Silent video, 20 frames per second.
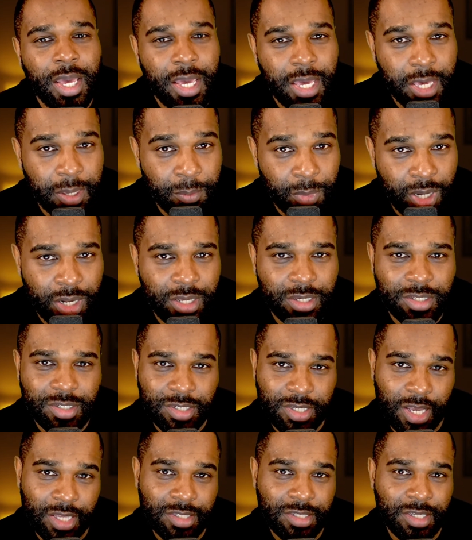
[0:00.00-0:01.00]
Imola
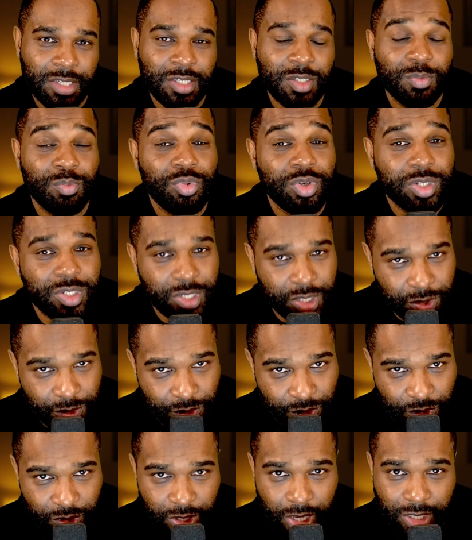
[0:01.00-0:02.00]
settings, Brazil
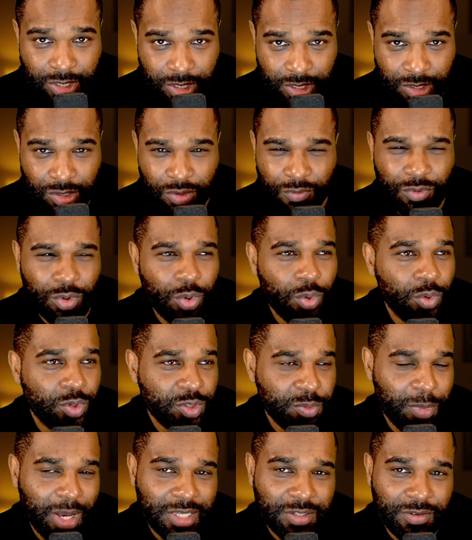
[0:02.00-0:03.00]
settings. Of
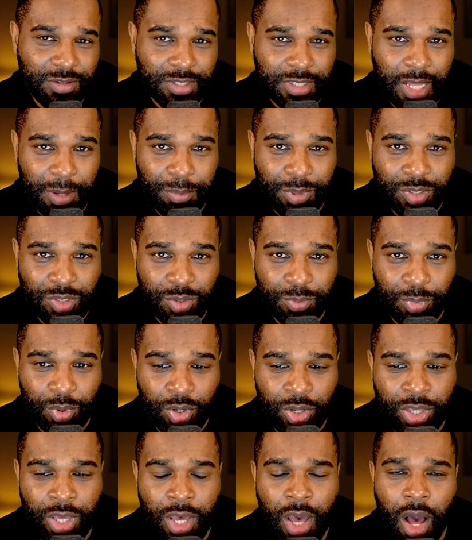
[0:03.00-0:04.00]
course, Max Verstappen's a
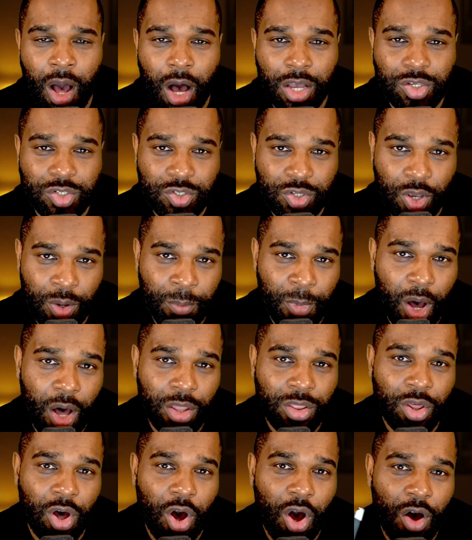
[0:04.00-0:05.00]
bully. Some
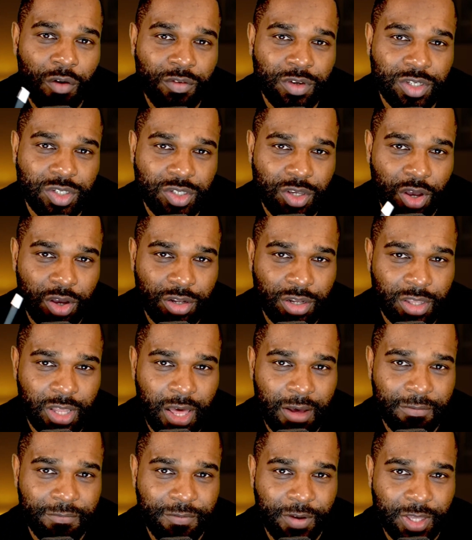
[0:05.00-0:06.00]
on the other side of
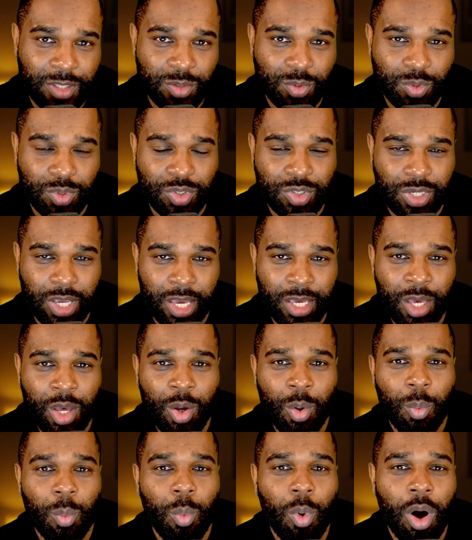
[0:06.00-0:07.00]
that fence would say,
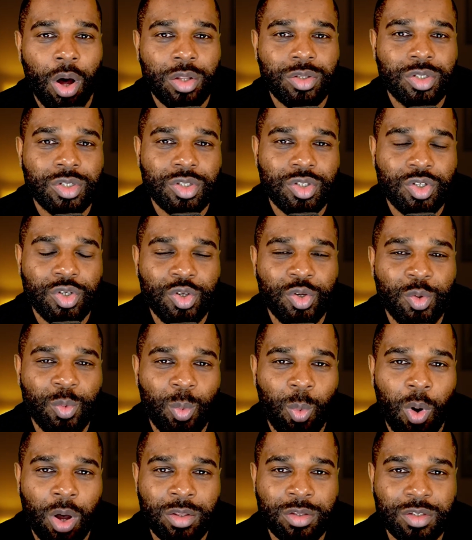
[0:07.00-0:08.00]
what do you
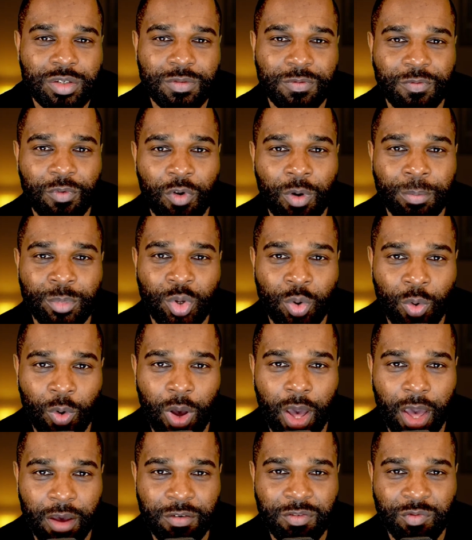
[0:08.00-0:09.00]
want from your
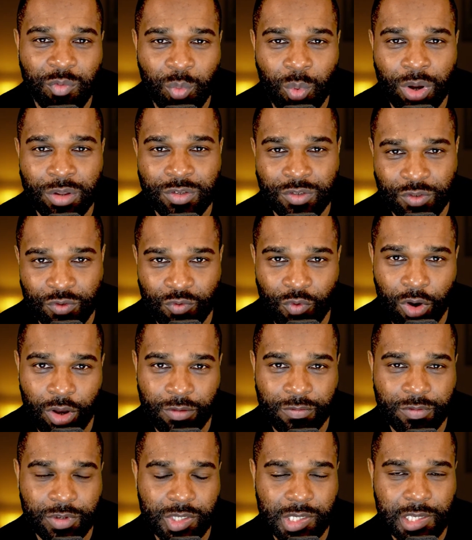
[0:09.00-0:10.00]
F1
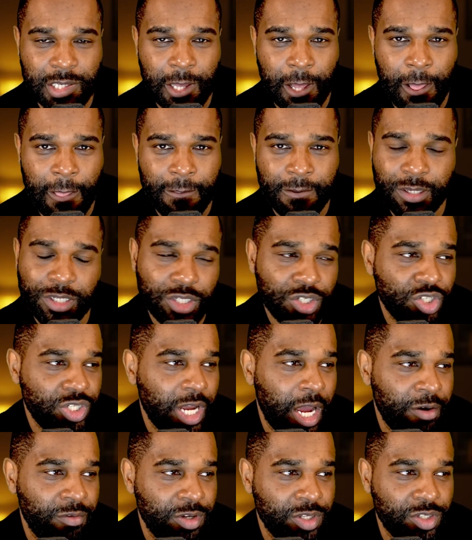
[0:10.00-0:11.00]
drivers? This is
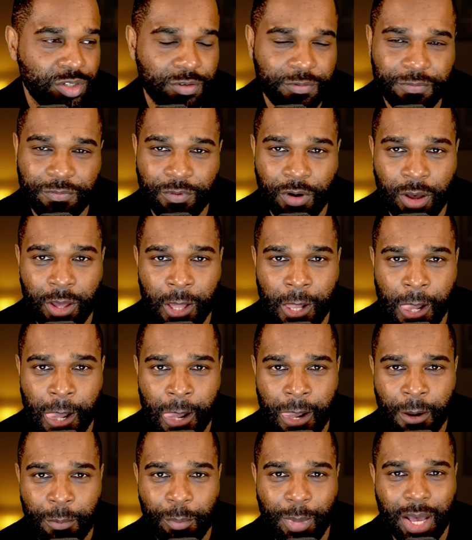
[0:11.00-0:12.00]
Chariots of Fire.
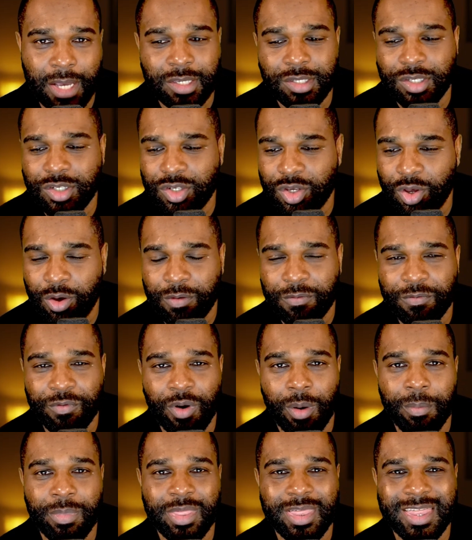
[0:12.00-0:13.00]
Max is cut
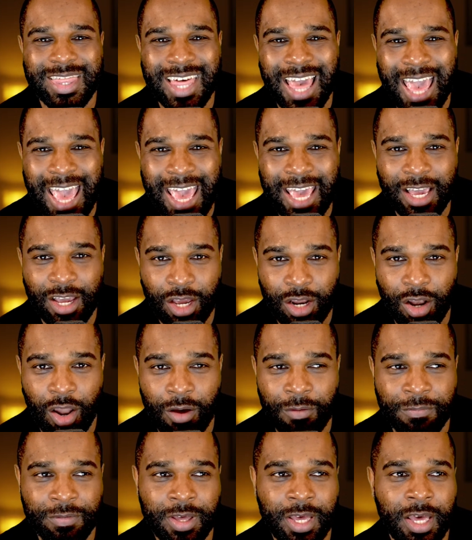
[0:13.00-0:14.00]
from their
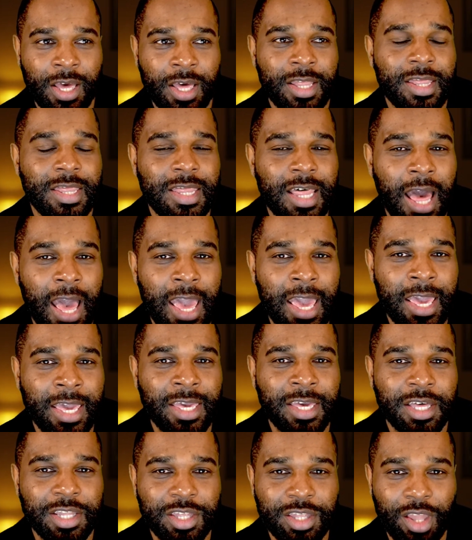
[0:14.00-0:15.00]
cloth.
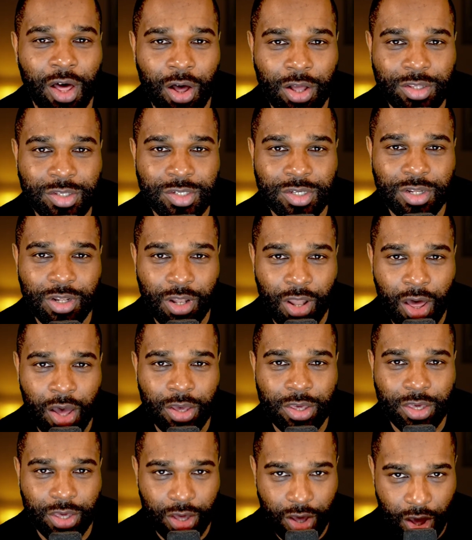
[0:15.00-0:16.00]
They not
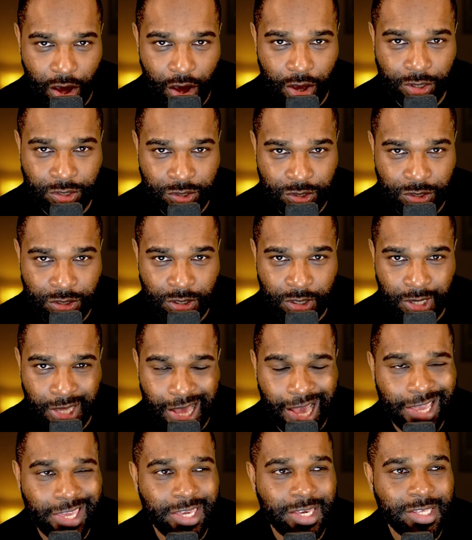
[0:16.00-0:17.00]
like us.
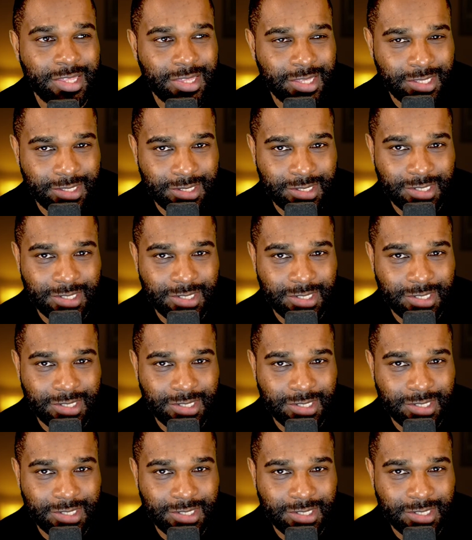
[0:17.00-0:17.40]
Ayrton